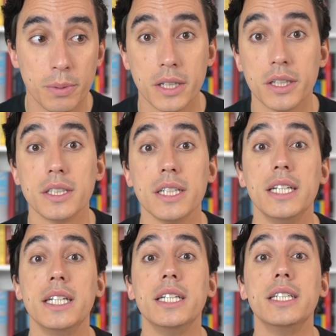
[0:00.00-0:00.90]
because
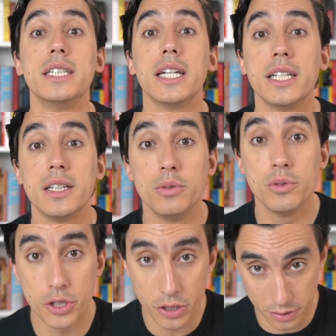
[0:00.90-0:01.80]
it is an
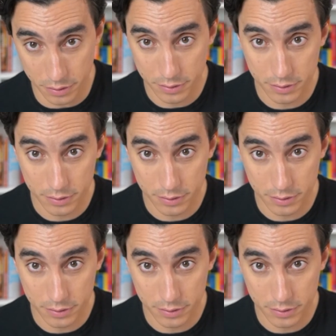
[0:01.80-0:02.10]
illusion